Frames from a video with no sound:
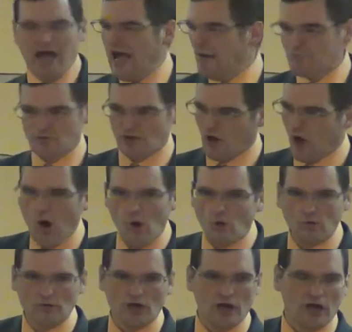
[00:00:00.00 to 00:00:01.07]
I'm going to
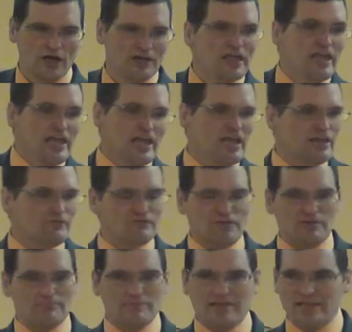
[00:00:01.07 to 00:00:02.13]
hold on. And if
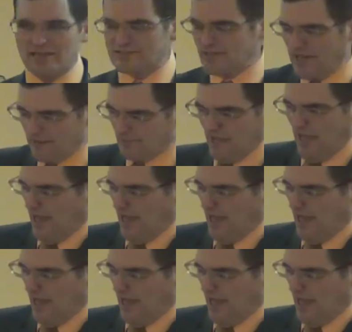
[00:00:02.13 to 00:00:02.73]
it means I'm